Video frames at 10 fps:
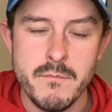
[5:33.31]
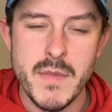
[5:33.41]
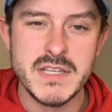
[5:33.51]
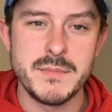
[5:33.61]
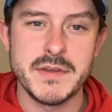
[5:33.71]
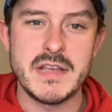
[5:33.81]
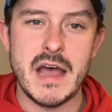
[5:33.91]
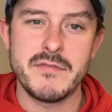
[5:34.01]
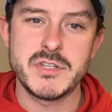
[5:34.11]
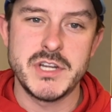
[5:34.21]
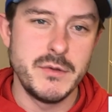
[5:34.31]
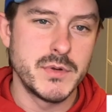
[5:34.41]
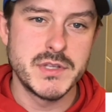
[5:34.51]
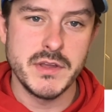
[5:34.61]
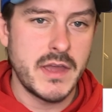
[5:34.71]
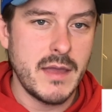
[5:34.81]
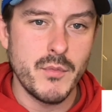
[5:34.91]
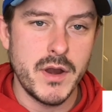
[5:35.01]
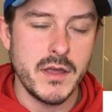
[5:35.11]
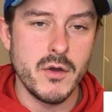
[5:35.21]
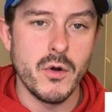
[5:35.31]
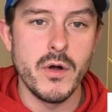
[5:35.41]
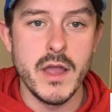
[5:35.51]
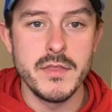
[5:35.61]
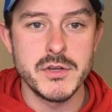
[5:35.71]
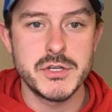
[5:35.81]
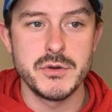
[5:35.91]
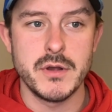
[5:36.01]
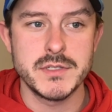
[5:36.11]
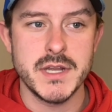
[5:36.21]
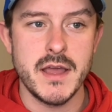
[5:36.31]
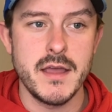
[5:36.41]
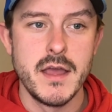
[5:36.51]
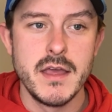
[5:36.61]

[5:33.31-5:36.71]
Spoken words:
Mason McTavish, he was the game-winning goal in the shootout today.